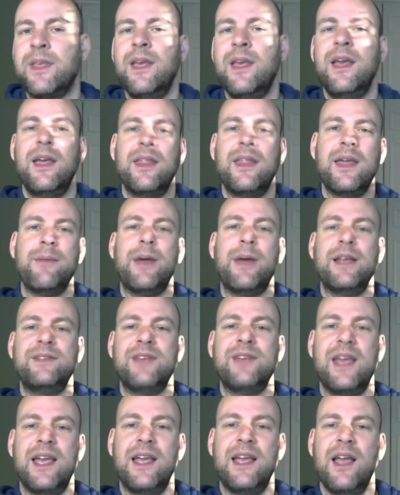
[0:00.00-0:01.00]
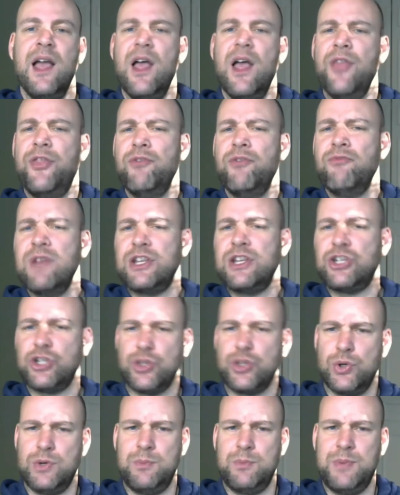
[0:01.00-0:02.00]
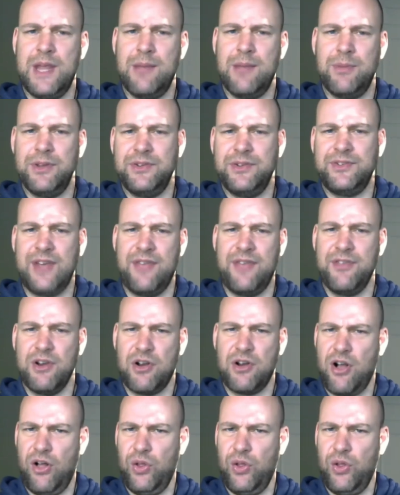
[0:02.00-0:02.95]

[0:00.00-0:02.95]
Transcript: They might say, the rich shouldn't be able to send their